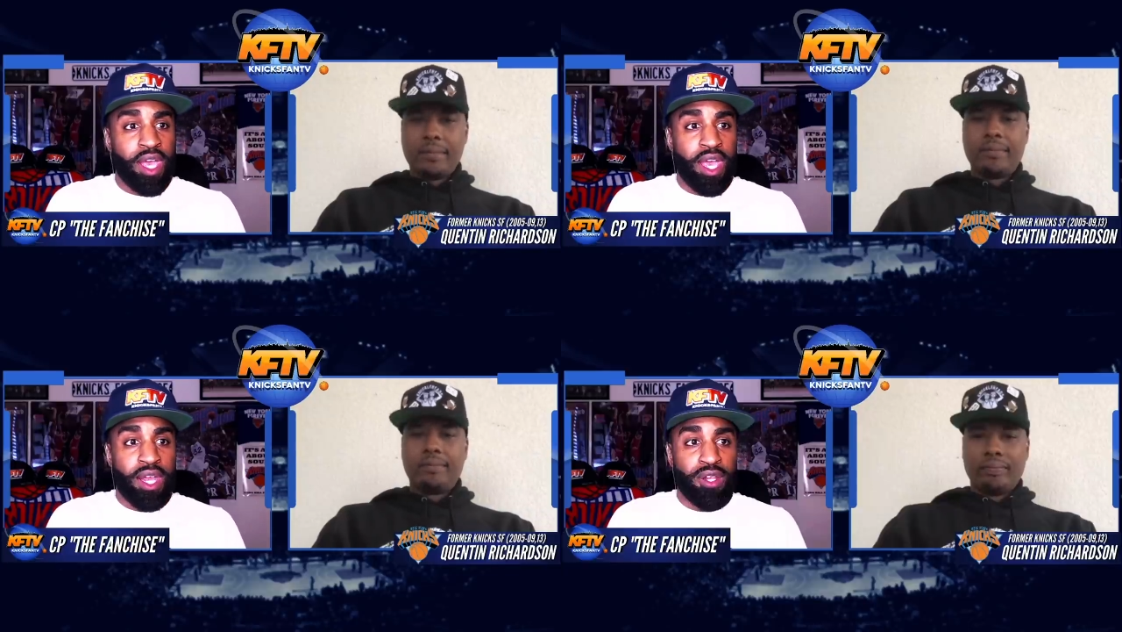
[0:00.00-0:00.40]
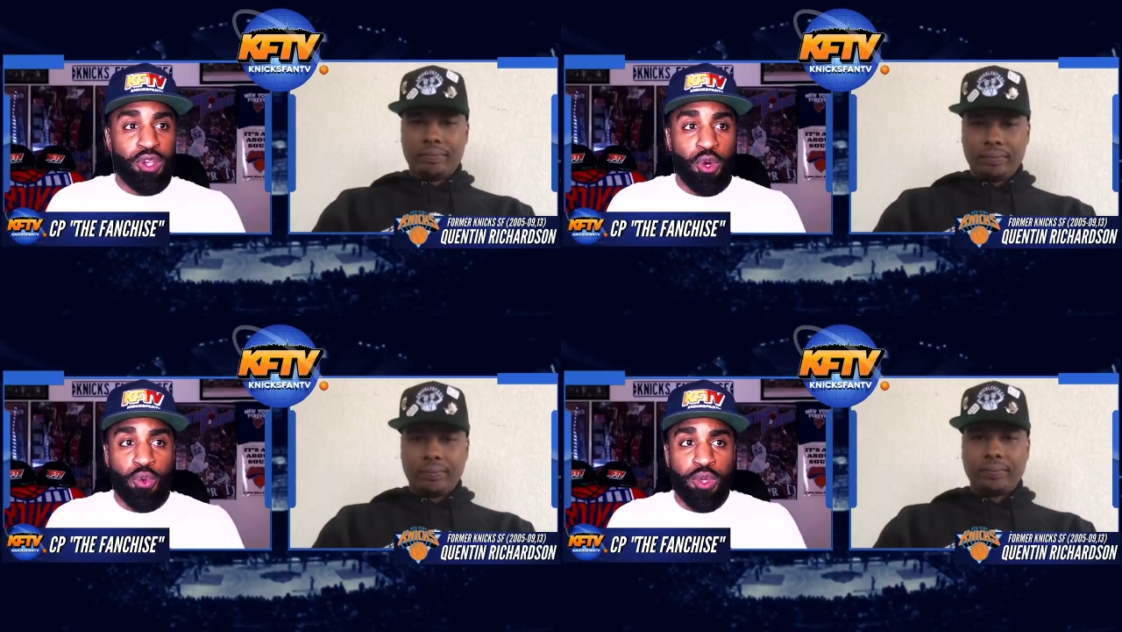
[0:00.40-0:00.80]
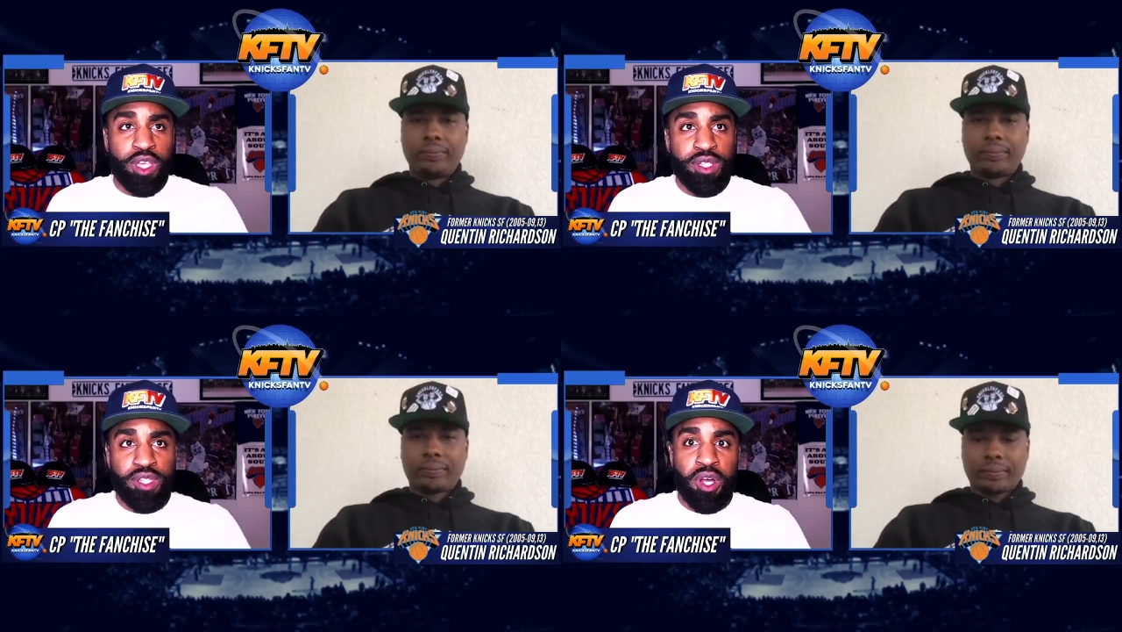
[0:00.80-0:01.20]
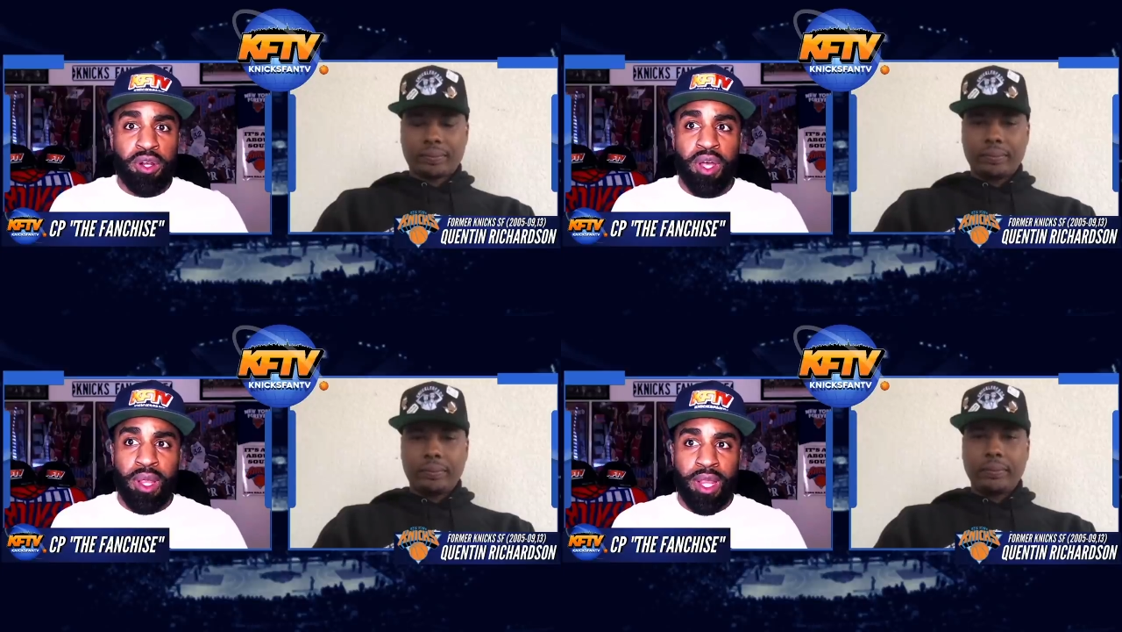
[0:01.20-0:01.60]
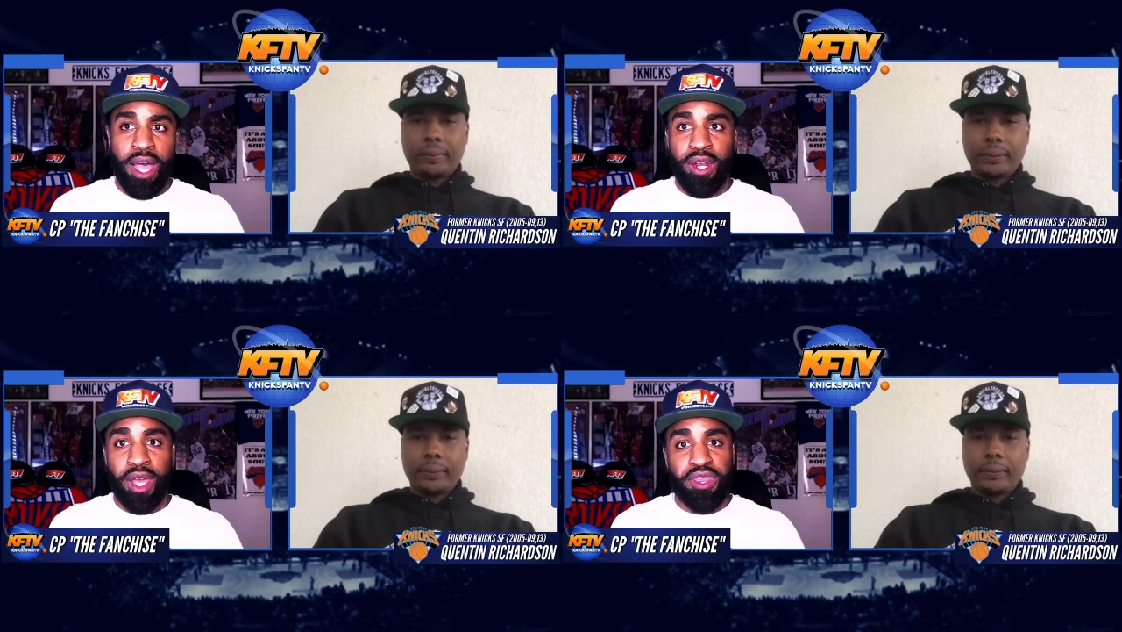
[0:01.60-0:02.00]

Speaker 1: and you know he's done a lot.